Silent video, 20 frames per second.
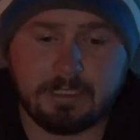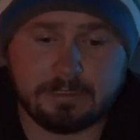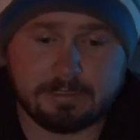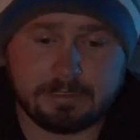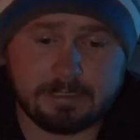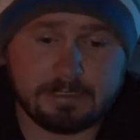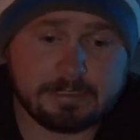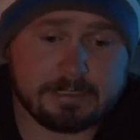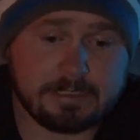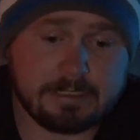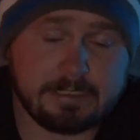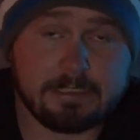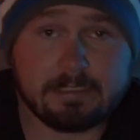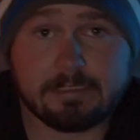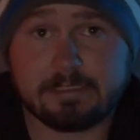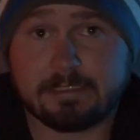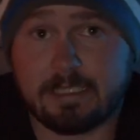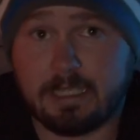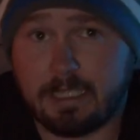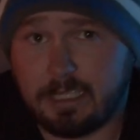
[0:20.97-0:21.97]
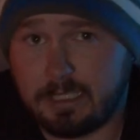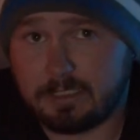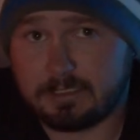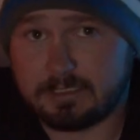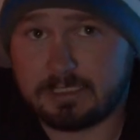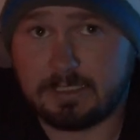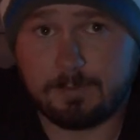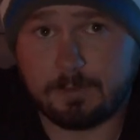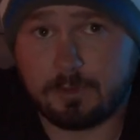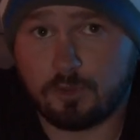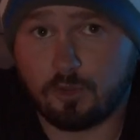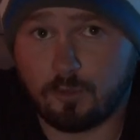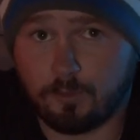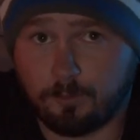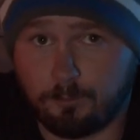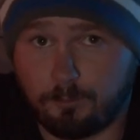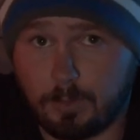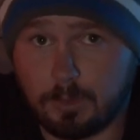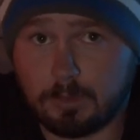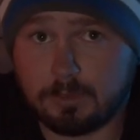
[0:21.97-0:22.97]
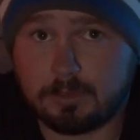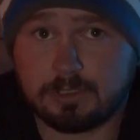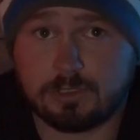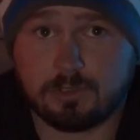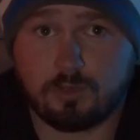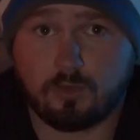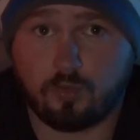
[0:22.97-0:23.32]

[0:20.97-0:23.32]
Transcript: So this is a typical balsa